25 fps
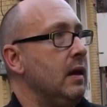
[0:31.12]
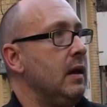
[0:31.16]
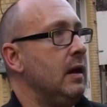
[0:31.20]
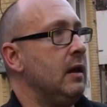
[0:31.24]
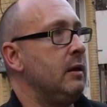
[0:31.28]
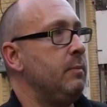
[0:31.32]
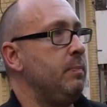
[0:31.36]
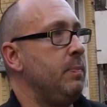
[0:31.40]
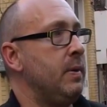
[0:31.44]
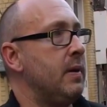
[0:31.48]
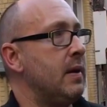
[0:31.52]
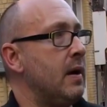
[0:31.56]

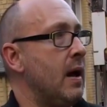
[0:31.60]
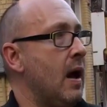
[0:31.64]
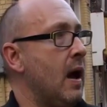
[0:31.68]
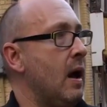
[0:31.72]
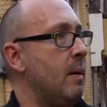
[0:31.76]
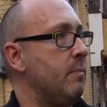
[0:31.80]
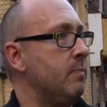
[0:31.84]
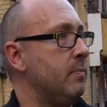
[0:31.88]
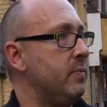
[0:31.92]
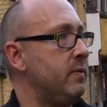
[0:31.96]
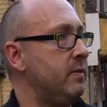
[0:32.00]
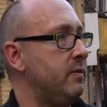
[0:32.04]
it
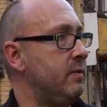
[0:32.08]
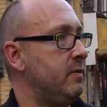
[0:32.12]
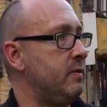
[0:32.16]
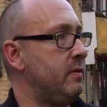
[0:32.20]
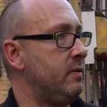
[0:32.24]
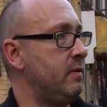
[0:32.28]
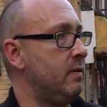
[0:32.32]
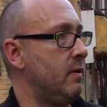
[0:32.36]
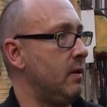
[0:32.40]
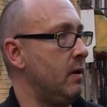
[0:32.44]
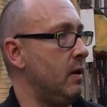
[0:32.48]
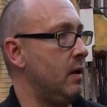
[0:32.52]

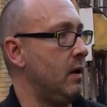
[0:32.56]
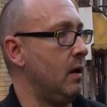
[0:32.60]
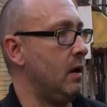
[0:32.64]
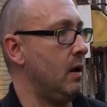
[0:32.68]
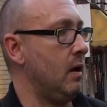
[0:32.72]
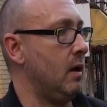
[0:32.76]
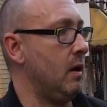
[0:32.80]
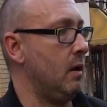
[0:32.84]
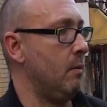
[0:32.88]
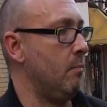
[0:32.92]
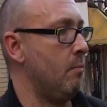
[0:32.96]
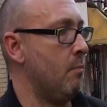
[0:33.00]
becomes
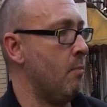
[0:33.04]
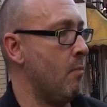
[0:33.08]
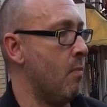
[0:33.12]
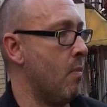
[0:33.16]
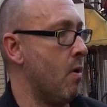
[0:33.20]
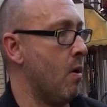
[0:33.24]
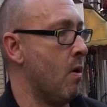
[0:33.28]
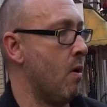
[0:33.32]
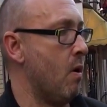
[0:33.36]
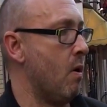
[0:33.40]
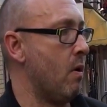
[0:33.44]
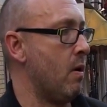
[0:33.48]

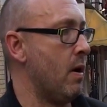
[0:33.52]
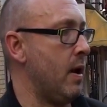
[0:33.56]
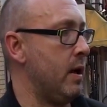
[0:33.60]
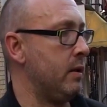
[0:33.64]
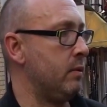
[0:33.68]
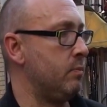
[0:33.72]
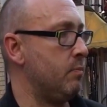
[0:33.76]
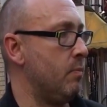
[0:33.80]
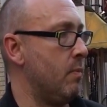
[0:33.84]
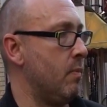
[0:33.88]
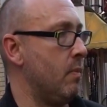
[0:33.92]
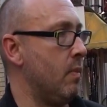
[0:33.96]
more
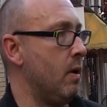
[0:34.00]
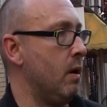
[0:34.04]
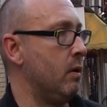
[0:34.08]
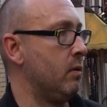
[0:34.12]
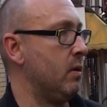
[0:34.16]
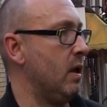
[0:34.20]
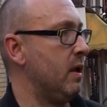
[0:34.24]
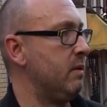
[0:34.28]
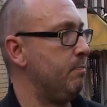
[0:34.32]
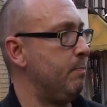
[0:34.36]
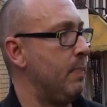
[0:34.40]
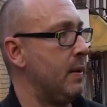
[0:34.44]
and
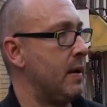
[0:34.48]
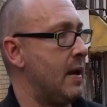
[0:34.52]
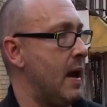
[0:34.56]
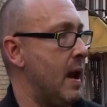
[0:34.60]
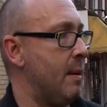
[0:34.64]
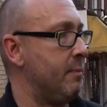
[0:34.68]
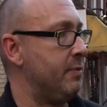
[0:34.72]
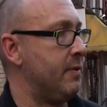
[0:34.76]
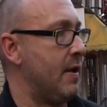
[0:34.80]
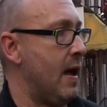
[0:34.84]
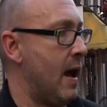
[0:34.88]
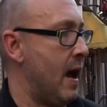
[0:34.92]
it
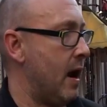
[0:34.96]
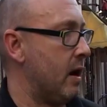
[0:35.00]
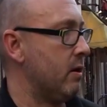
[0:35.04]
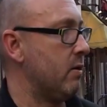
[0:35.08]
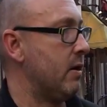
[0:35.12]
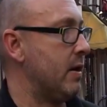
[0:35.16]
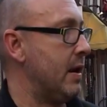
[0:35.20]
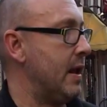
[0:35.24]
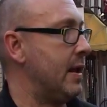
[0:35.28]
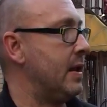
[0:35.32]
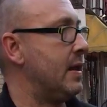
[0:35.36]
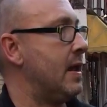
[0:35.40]
becomes
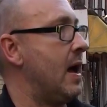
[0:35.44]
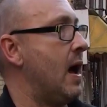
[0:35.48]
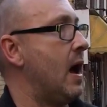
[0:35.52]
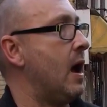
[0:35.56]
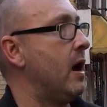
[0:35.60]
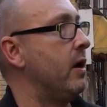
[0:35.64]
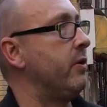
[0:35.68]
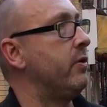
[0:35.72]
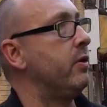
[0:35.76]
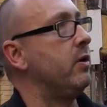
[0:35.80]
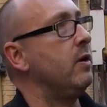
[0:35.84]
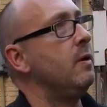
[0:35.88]
harder and
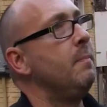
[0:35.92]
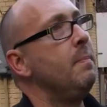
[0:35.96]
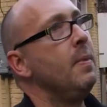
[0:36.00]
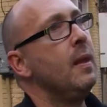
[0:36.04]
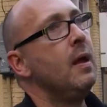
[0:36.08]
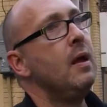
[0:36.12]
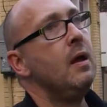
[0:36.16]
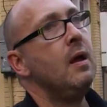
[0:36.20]
harder